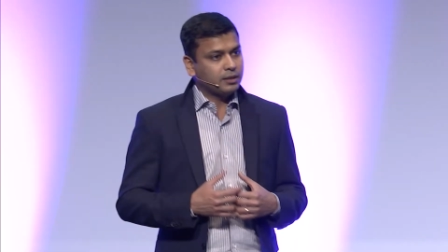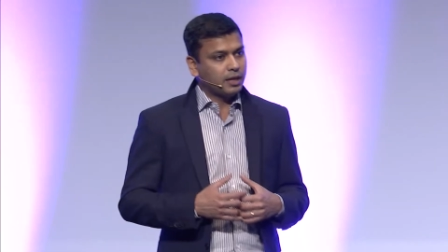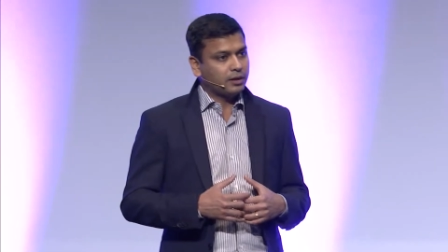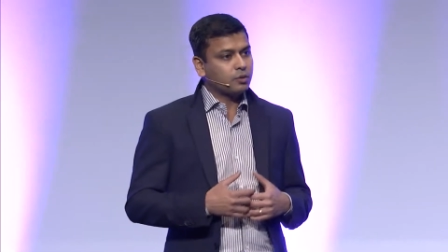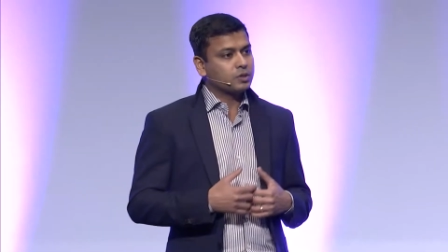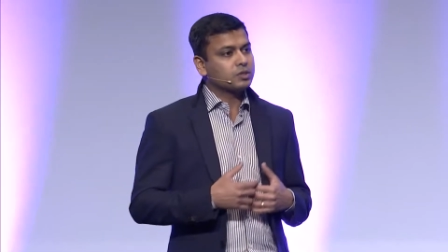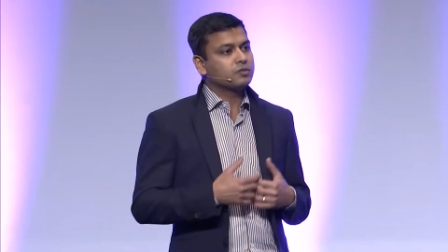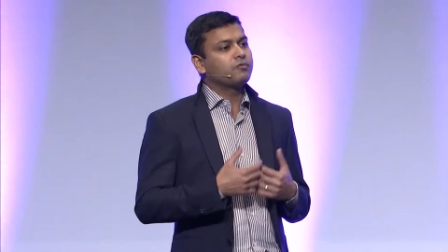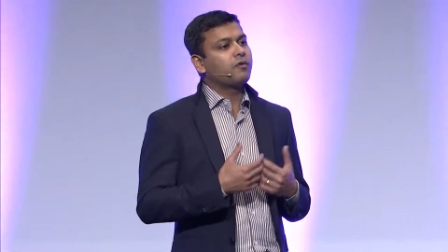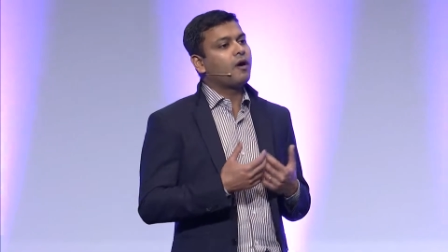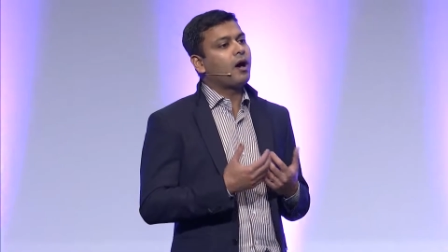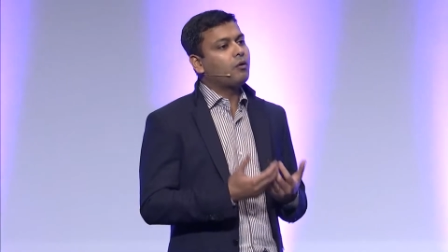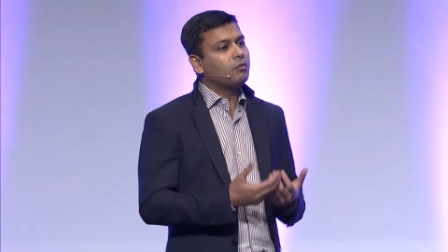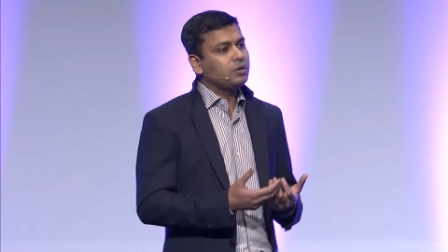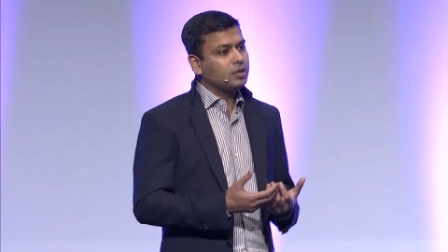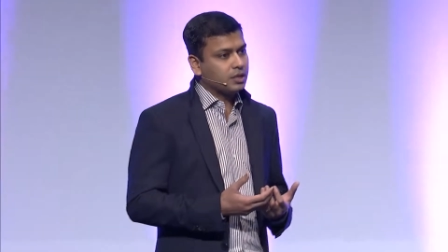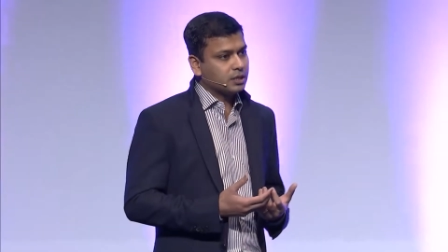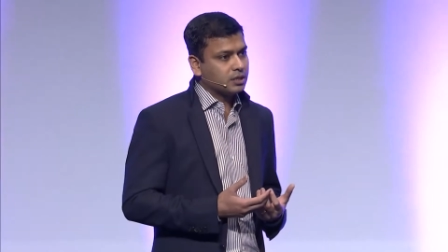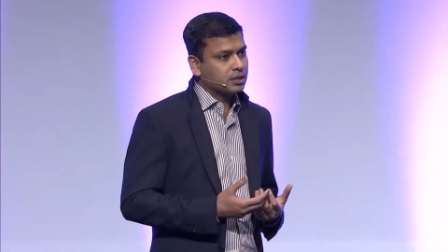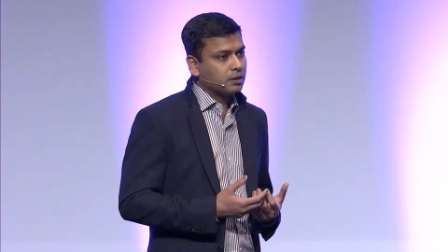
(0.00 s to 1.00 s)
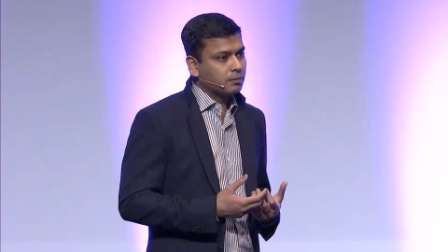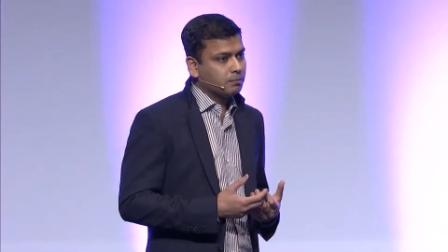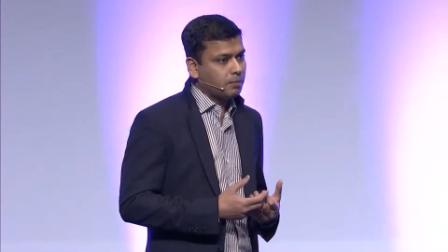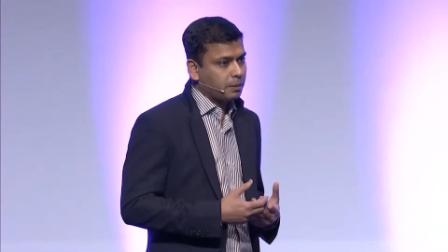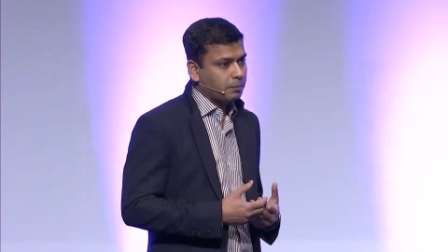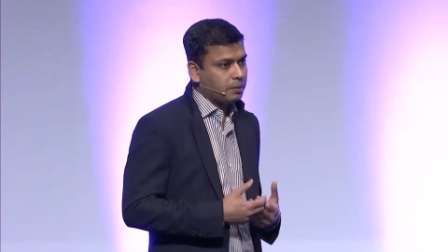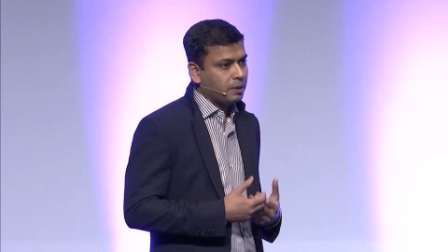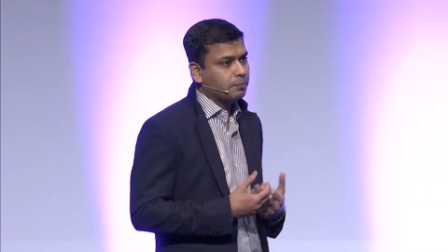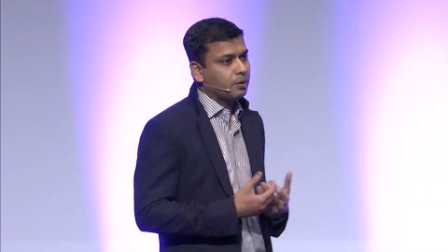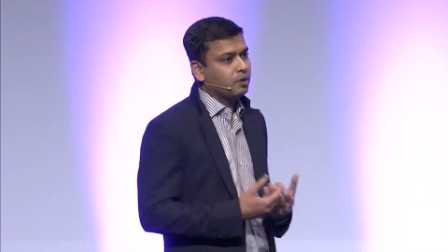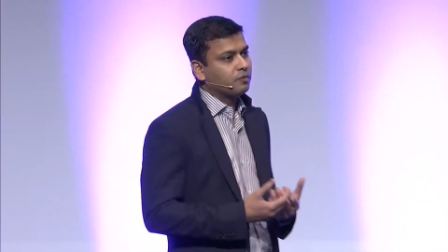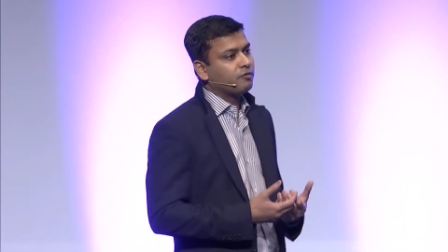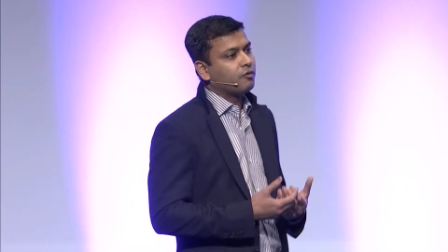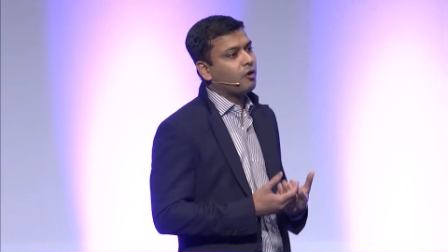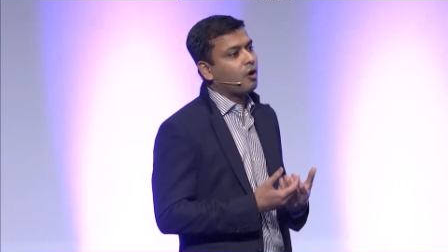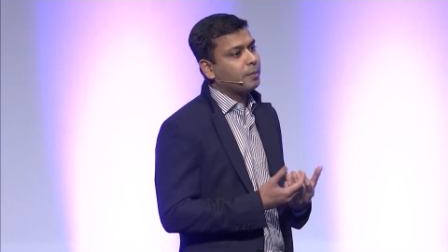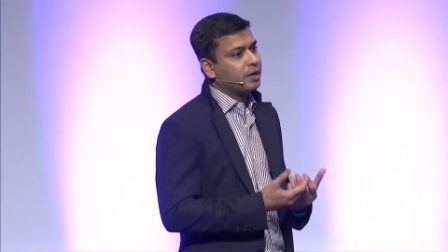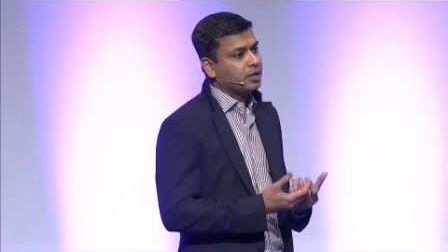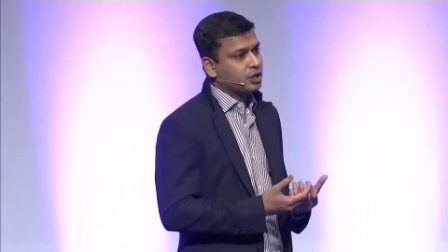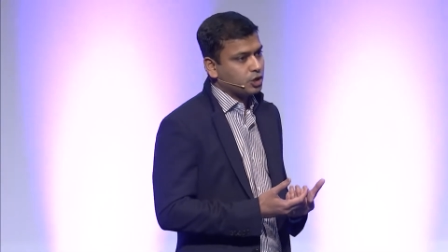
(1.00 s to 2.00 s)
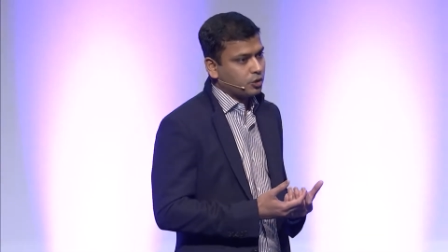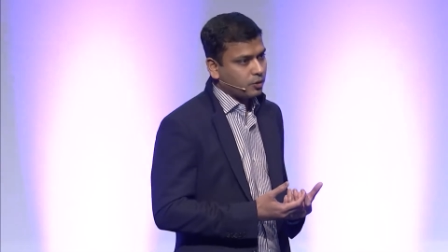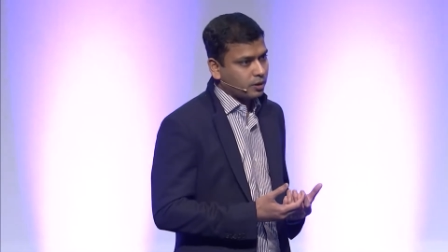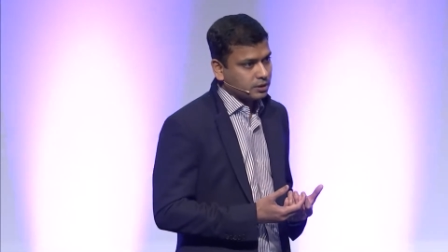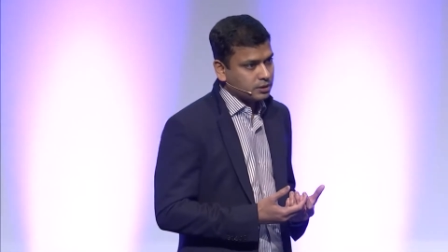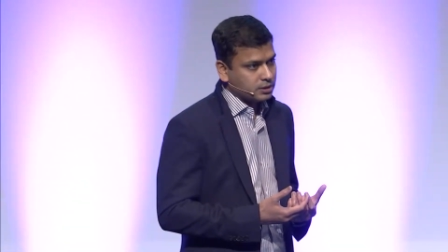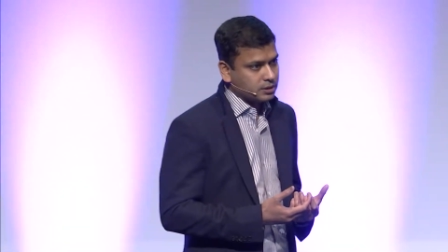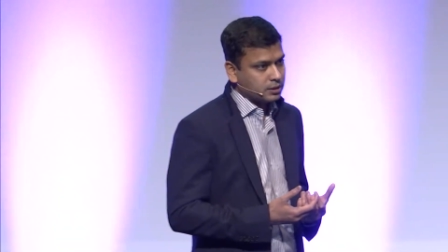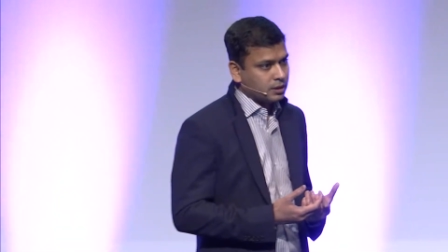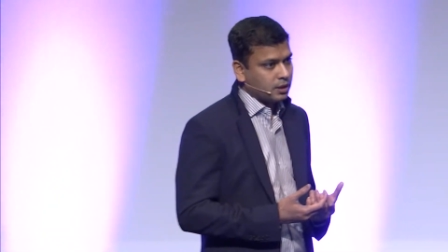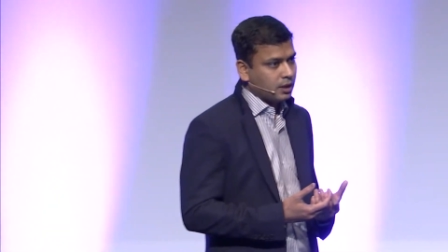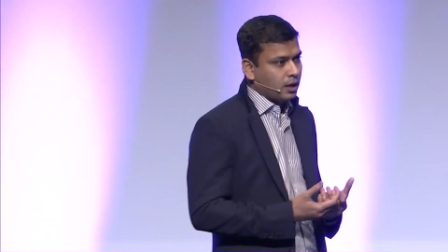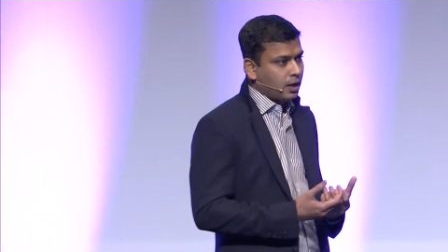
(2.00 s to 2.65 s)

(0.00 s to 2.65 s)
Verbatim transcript: that was founded by people from insurance.